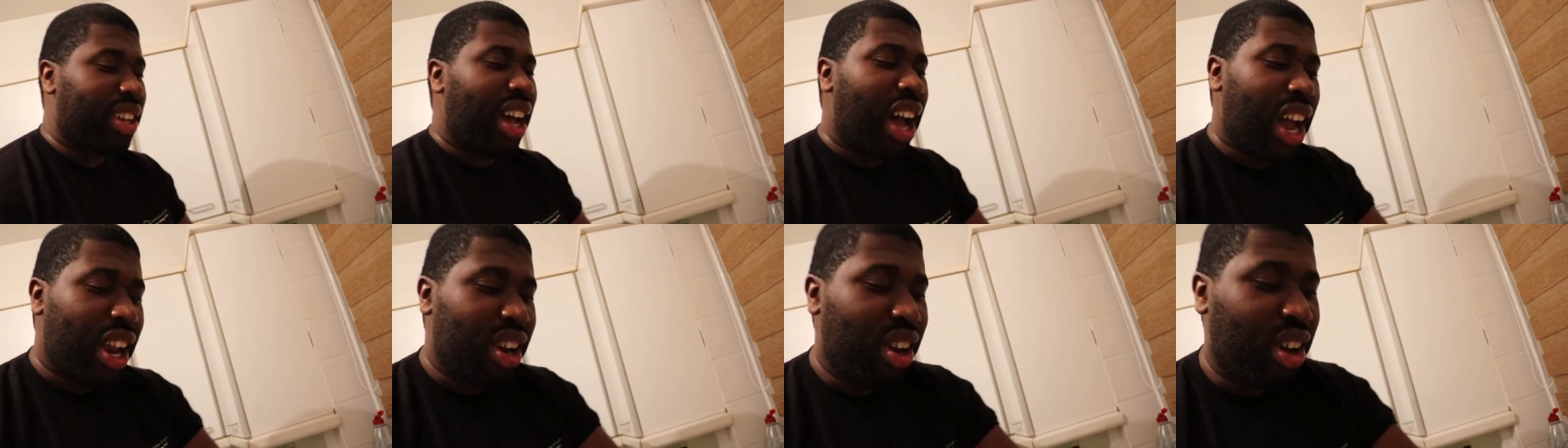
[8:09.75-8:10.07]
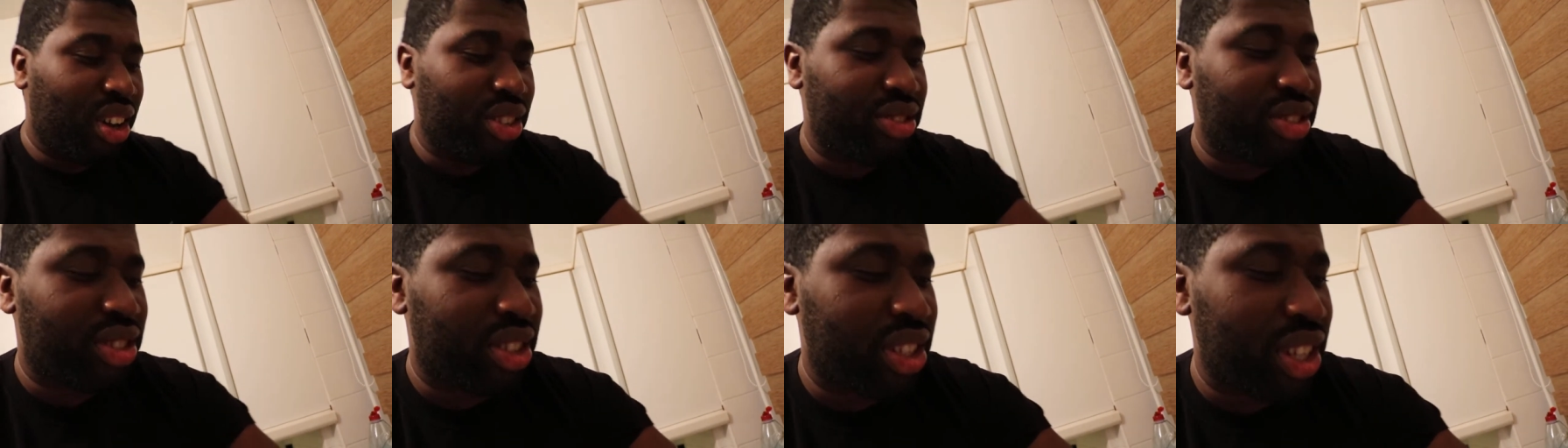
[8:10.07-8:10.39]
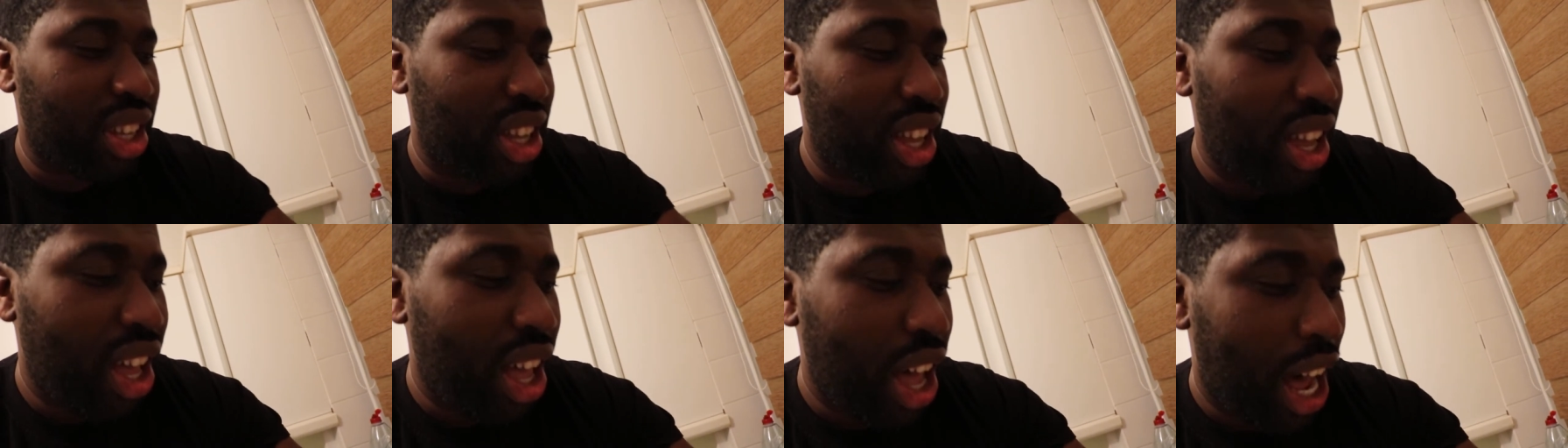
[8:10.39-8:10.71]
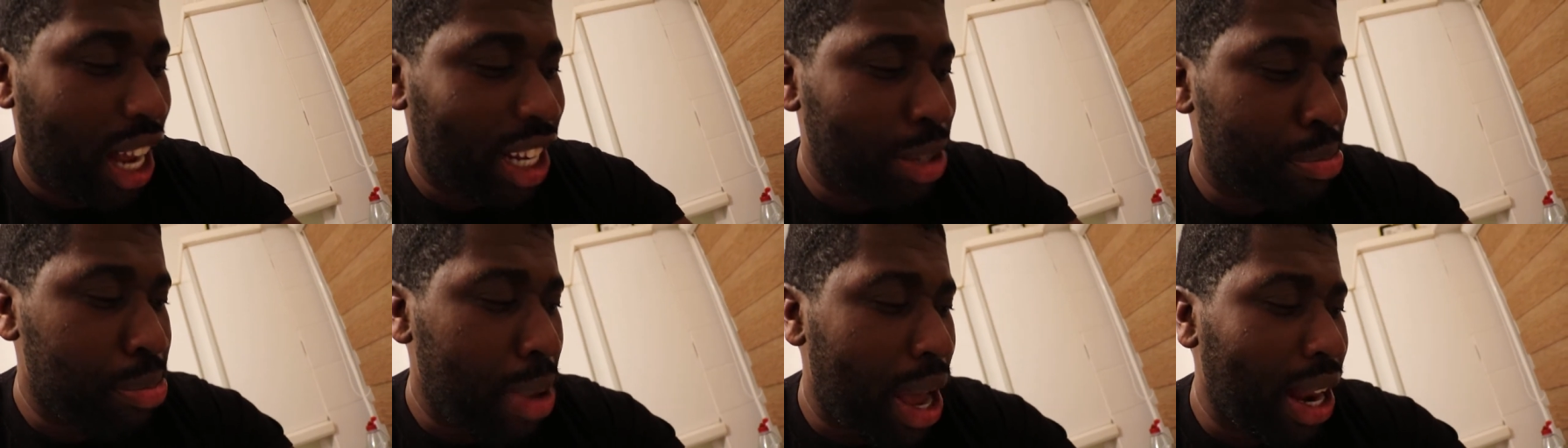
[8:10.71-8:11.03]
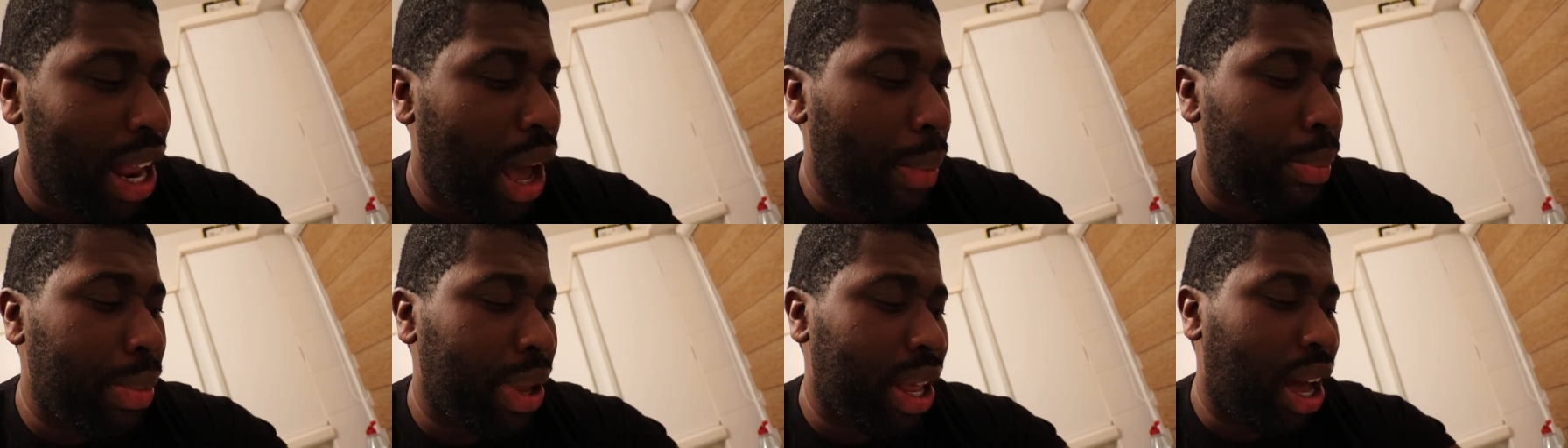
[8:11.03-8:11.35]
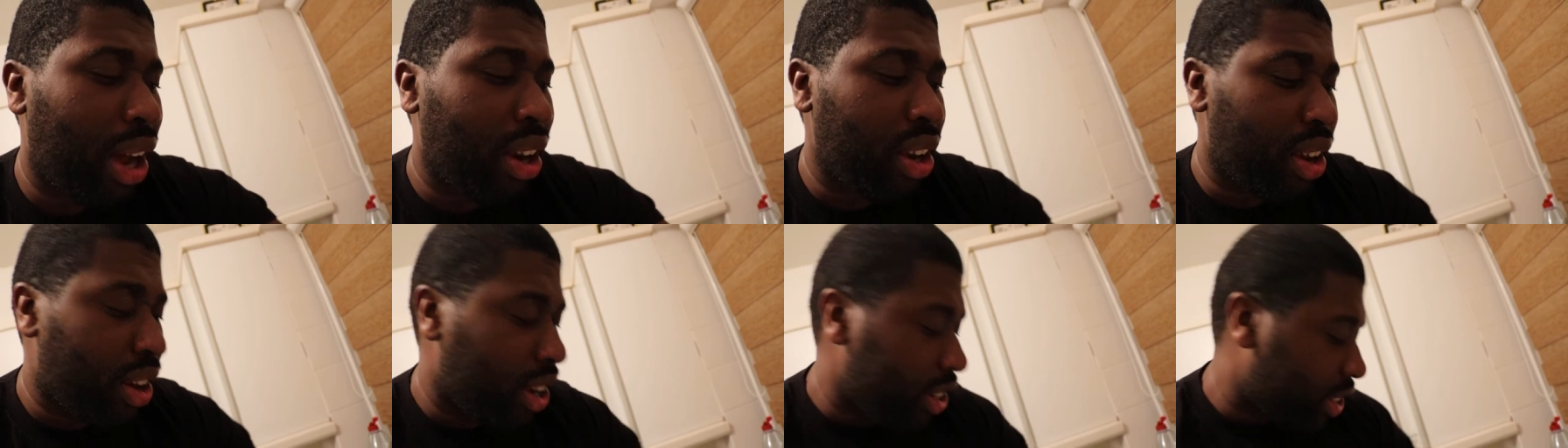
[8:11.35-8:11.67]
I lost. As a man, I admit
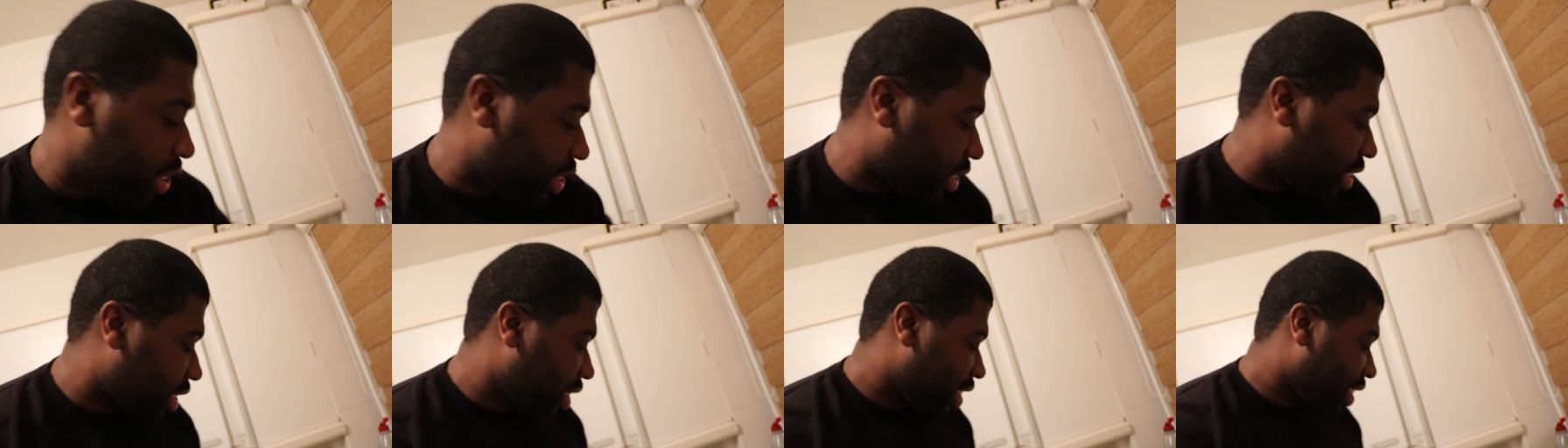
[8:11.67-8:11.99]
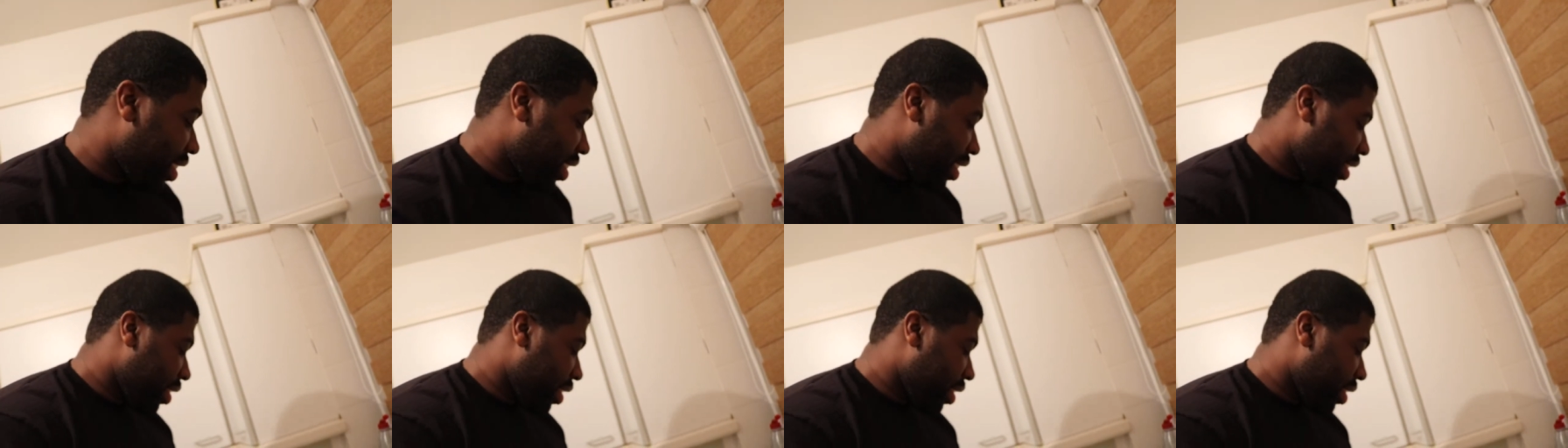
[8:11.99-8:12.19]
I lost.